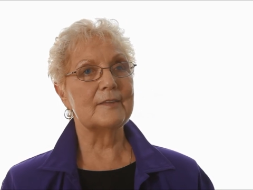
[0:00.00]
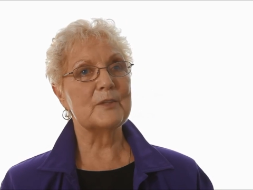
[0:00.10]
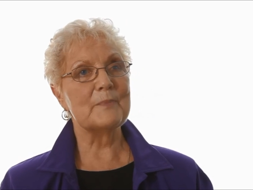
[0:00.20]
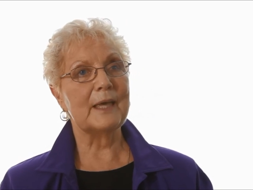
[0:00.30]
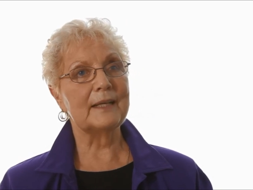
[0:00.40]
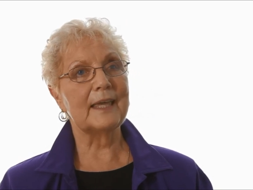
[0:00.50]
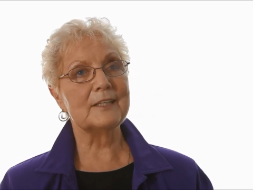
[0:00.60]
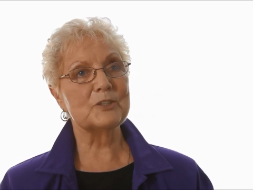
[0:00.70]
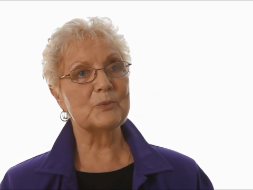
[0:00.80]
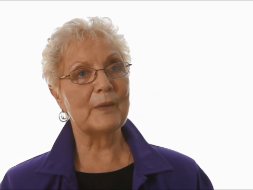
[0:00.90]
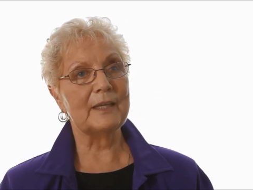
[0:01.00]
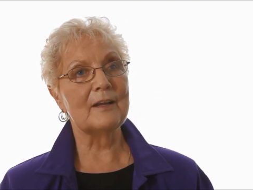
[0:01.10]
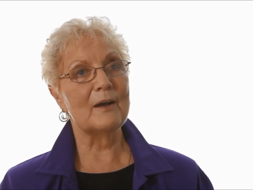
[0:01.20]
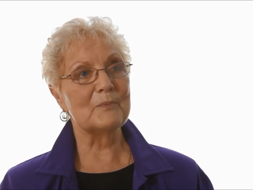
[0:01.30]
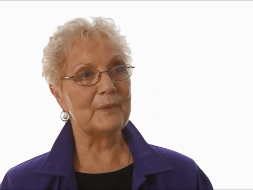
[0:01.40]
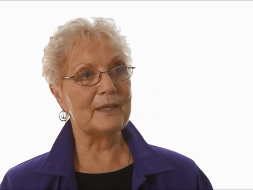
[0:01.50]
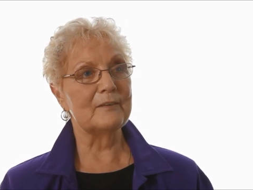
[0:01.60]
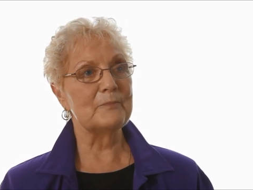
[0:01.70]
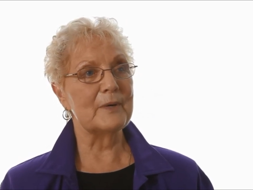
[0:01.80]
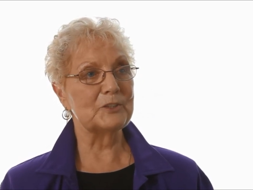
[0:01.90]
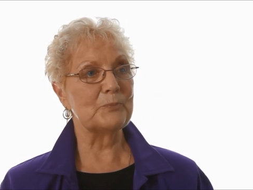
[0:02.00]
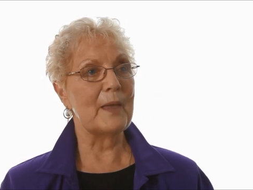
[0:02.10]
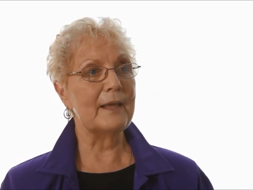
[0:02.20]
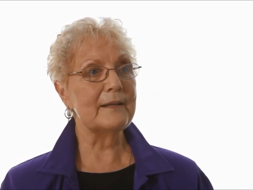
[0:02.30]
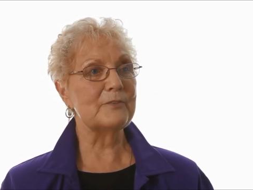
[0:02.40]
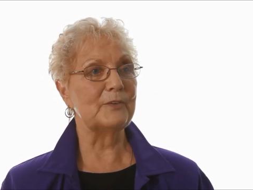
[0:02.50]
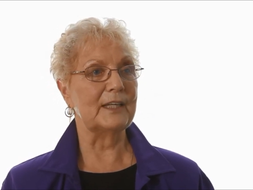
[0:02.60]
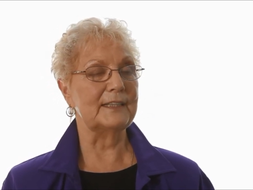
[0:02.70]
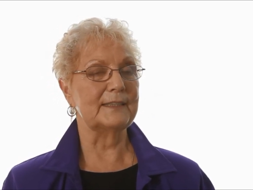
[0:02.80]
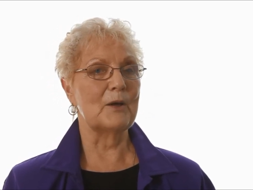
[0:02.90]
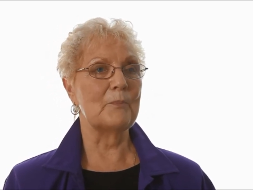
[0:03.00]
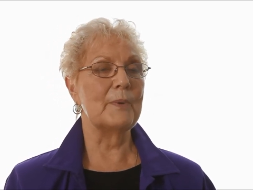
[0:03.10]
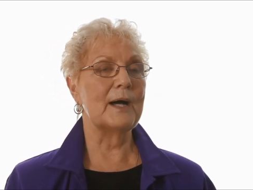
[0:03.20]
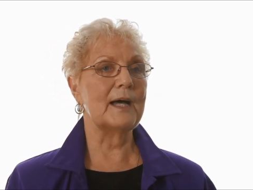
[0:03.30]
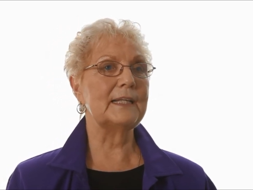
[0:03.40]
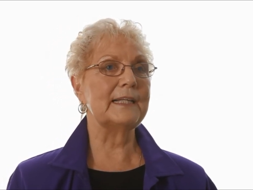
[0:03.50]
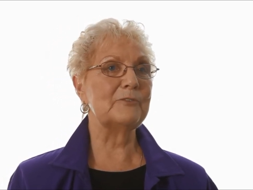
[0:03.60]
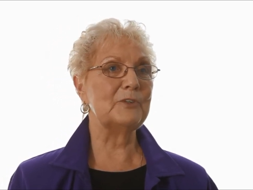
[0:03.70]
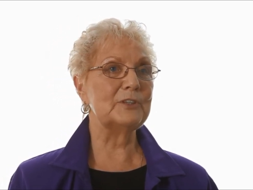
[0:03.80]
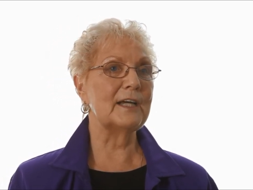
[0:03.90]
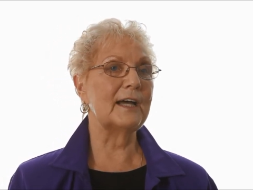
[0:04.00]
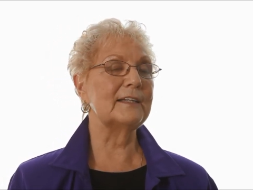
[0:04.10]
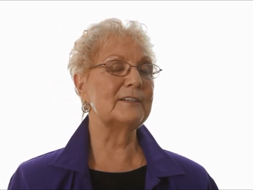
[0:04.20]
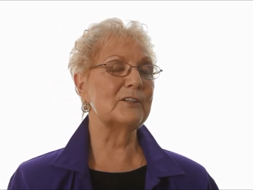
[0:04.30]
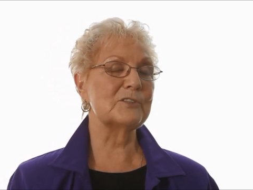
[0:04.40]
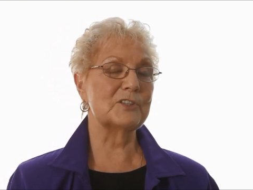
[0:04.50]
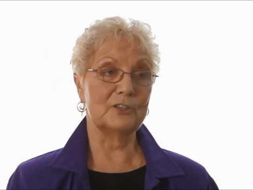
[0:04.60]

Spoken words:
the medication may not be of much benefit, but if you're diagnosed